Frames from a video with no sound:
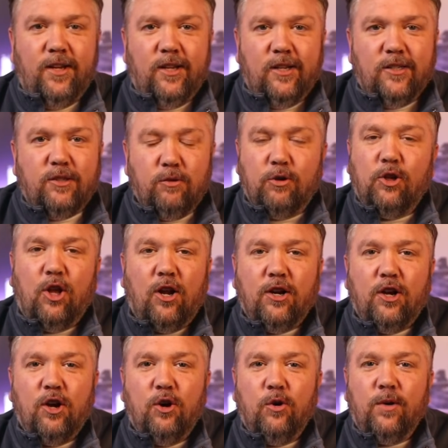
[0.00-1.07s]
So
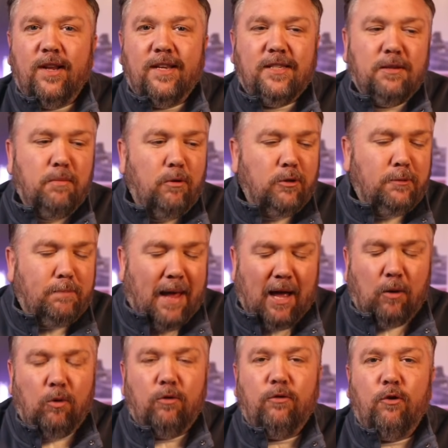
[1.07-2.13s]
Claude Code is the most
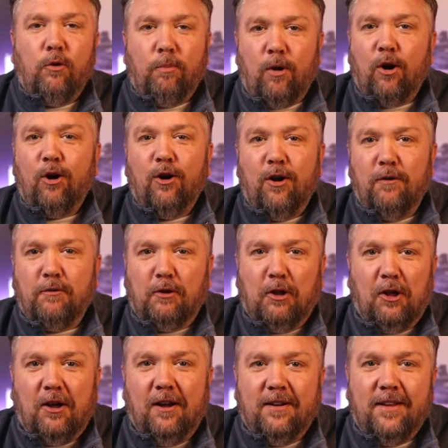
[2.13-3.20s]
powerful part of
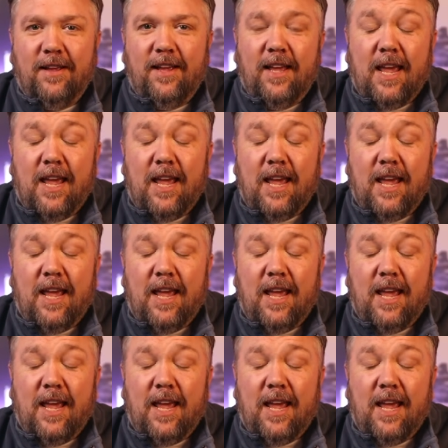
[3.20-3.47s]
Claude,